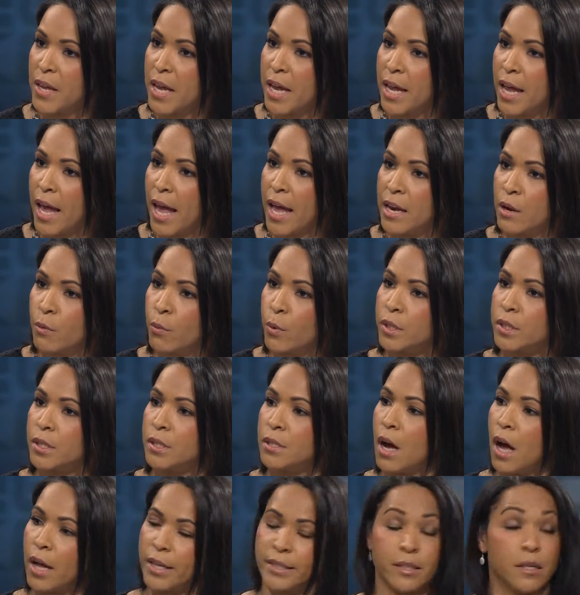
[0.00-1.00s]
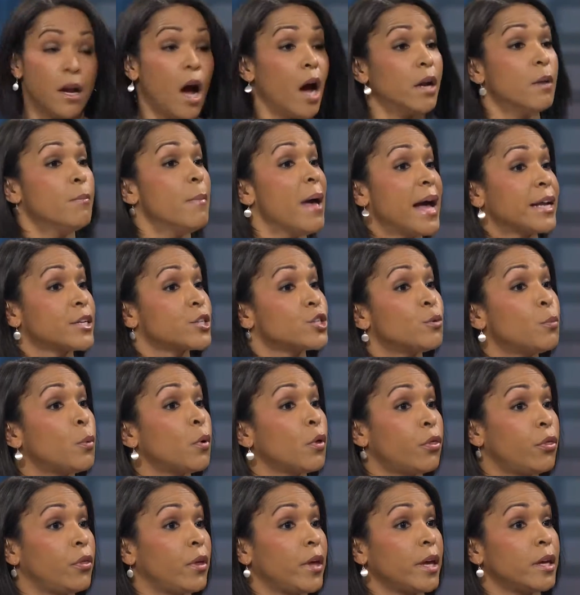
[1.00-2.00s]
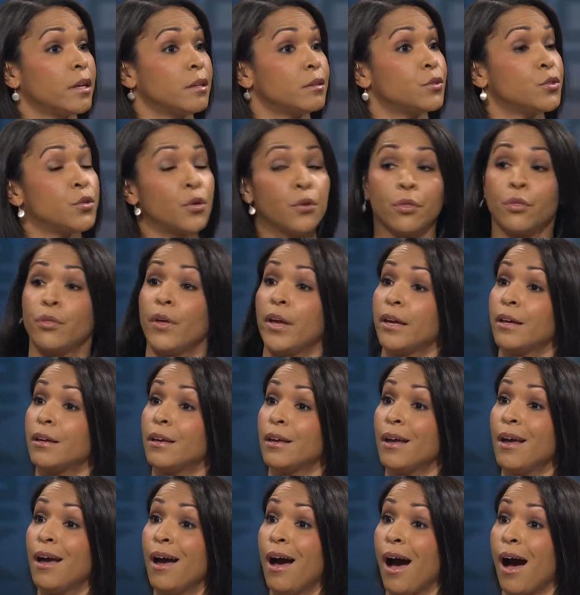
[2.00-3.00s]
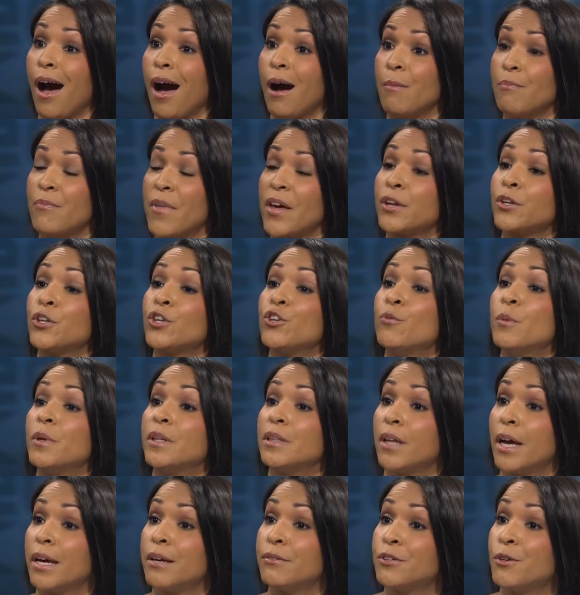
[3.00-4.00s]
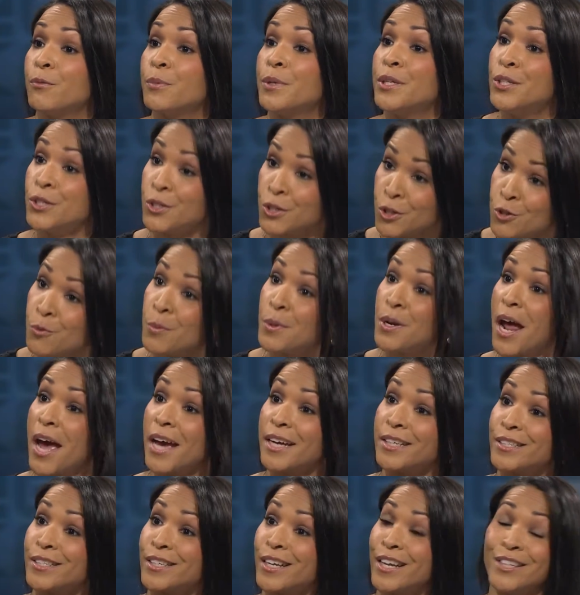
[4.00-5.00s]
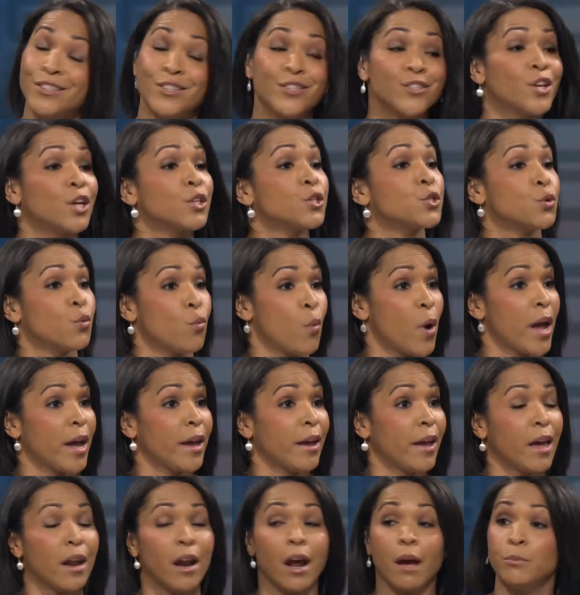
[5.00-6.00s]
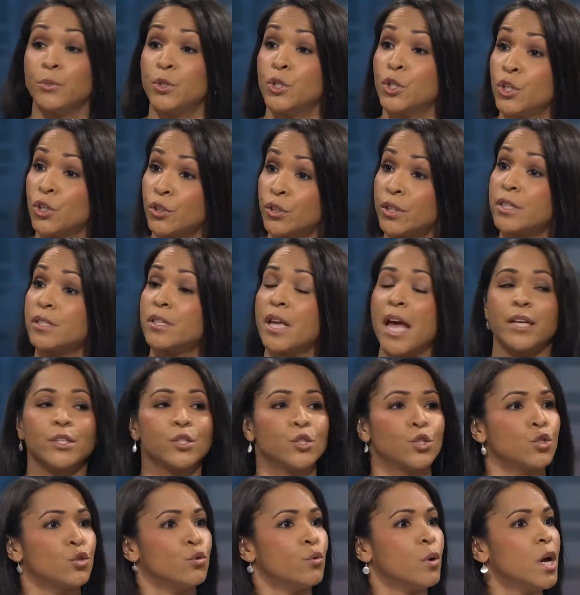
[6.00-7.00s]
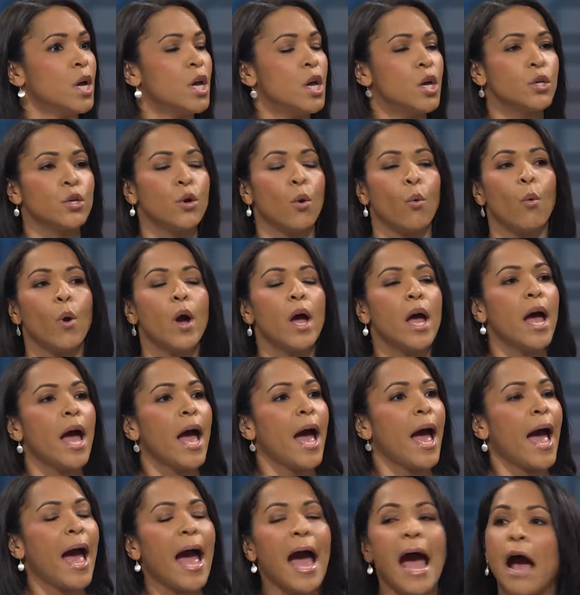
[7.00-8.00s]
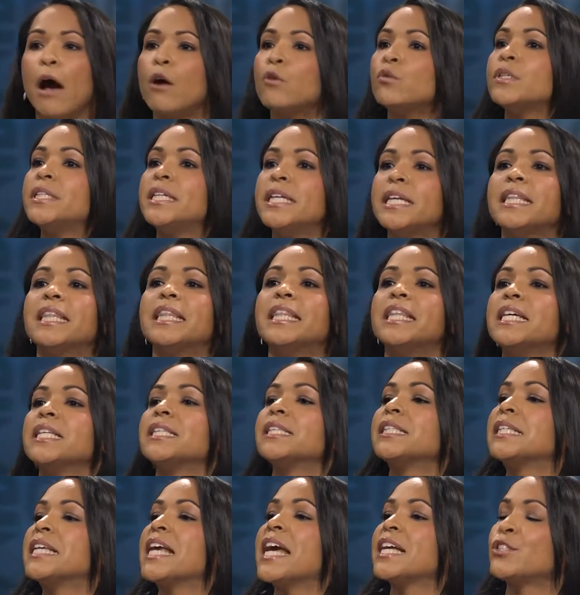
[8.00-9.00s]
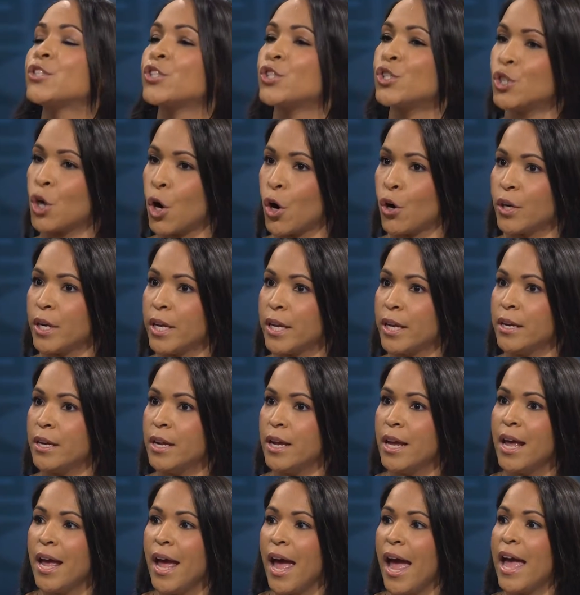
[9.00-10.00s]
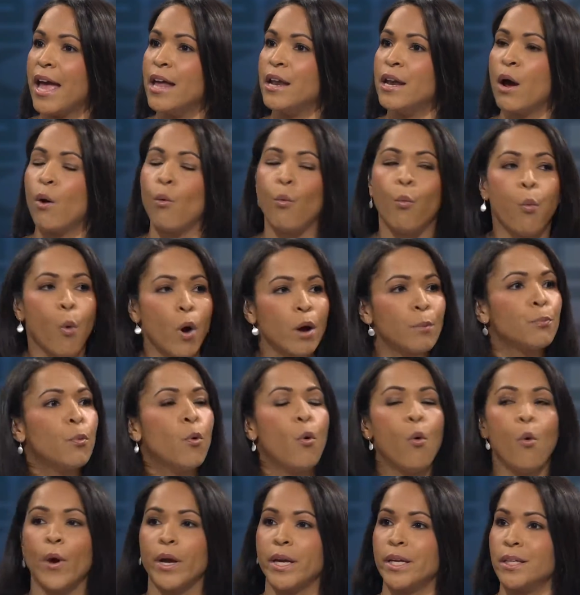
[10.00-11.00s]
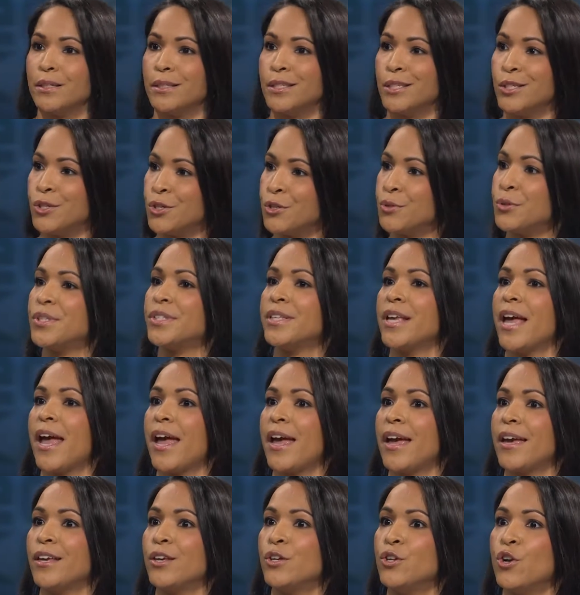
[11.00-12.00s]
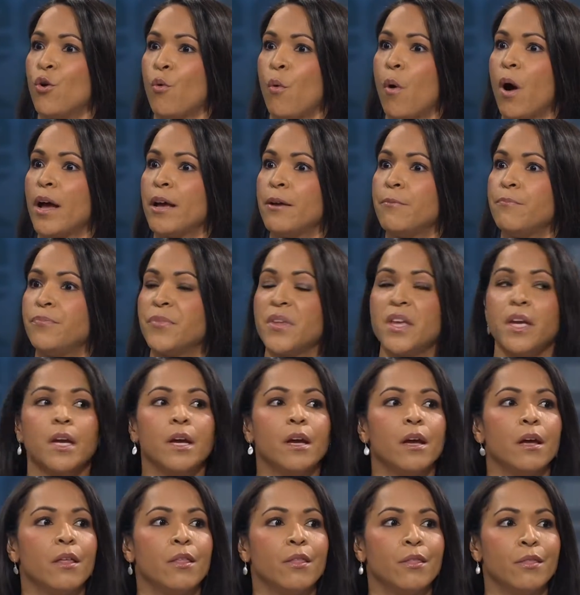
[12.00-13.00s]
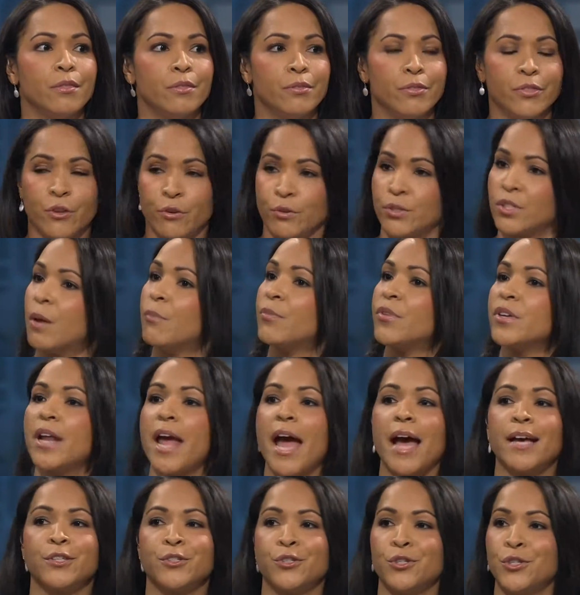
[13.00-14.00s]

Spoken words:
And it was it's an unimaginable thing to think that a human life could be dehumanized in such a way. And I'm curious as to, you know, how did this get started? And at what point did you say, you know what, something has to